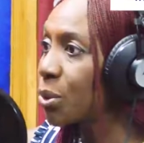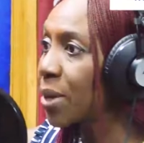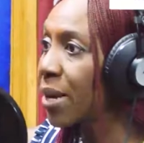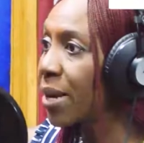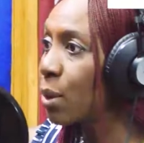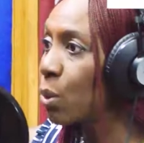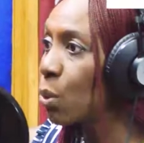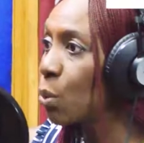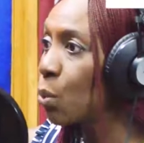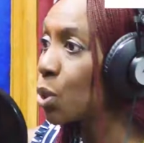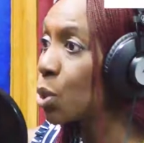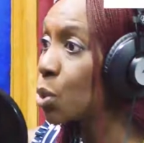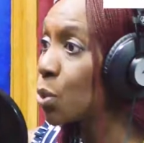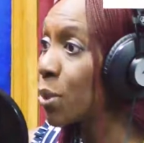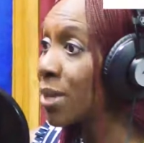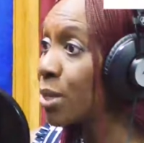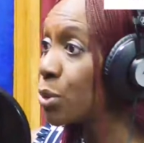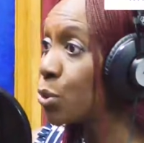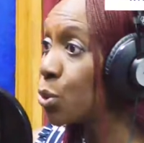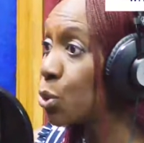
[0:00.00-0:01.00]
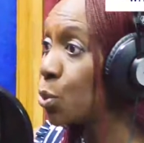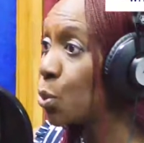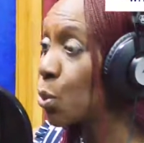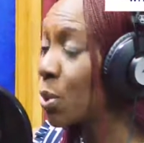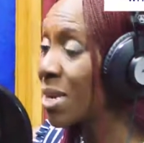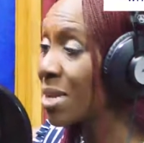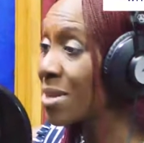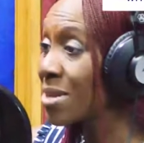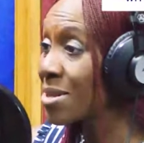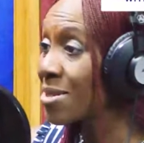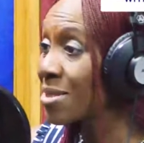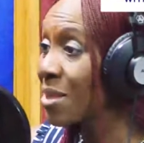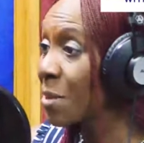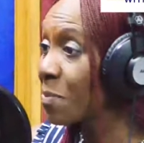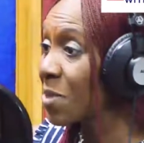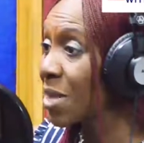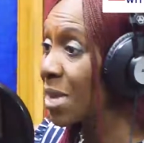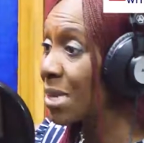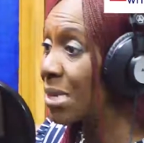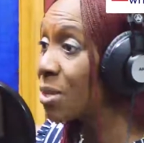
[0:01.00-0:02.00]
do I do? What are the
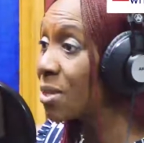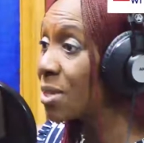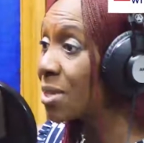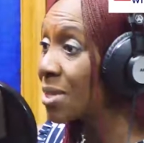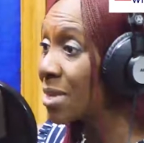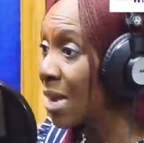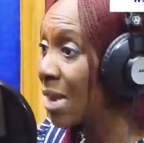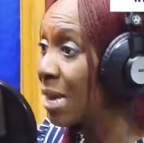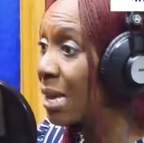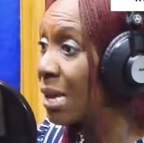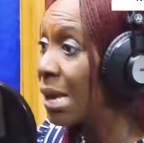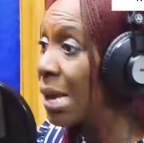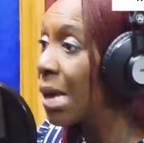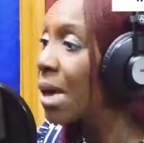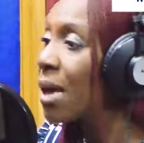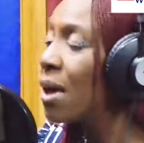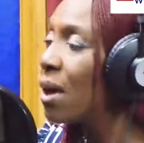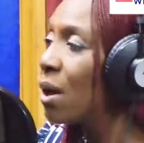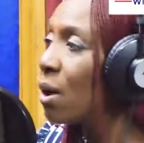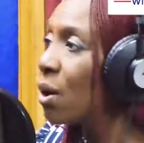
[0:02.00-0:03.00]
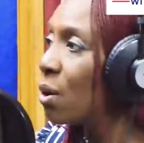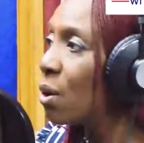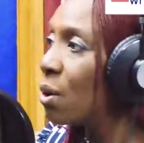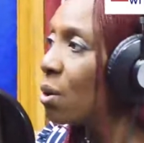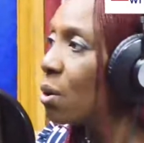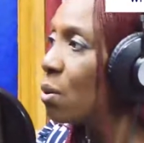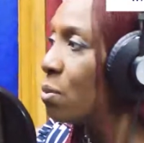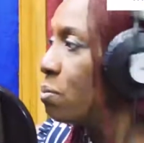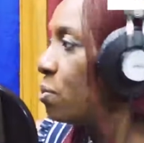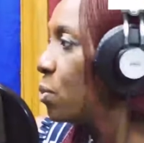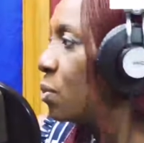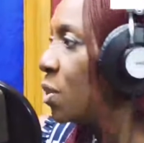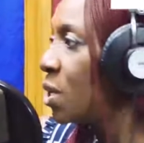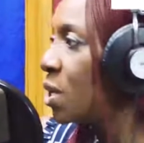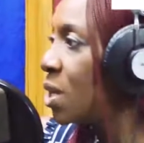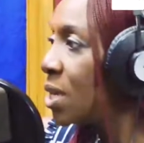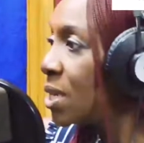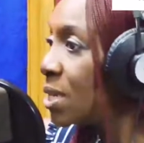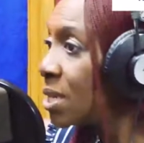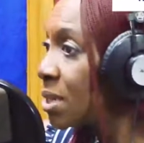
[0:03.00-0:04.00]
steps I need to take?
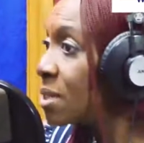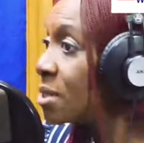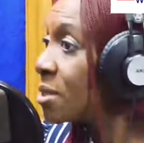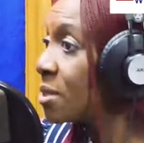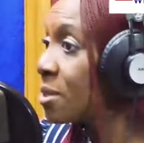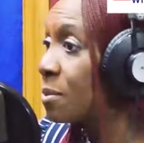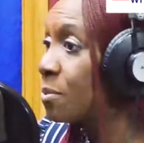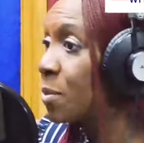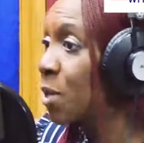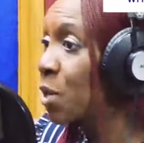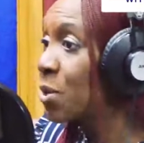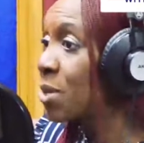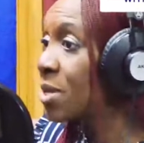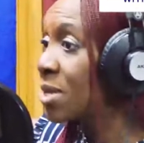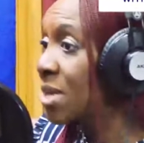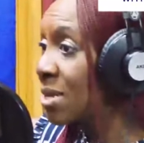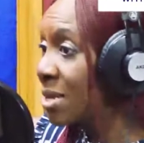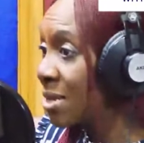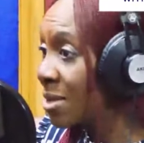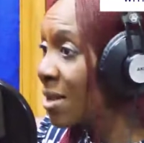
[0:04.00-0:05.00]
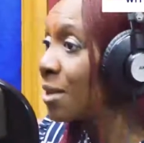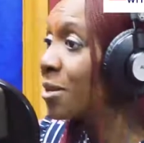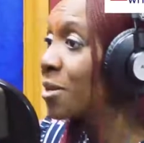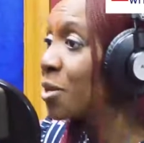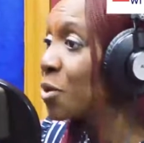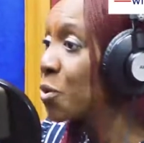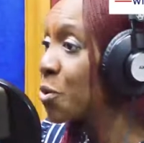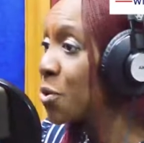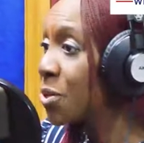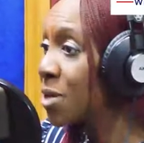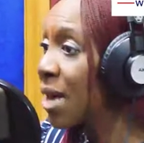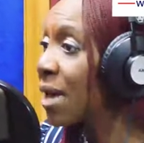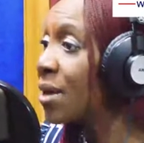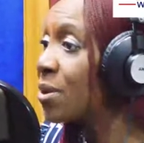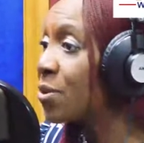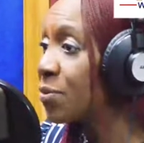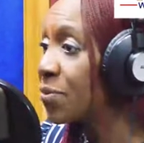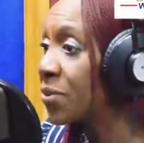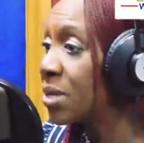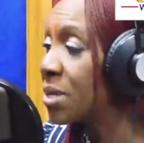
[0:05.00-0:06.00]
Learn it, because there's a technical
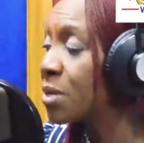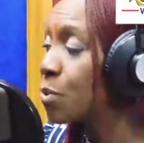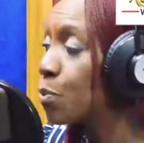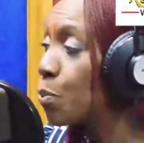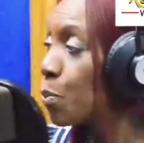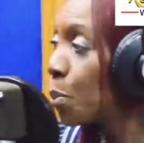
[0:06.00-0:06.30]
side of it.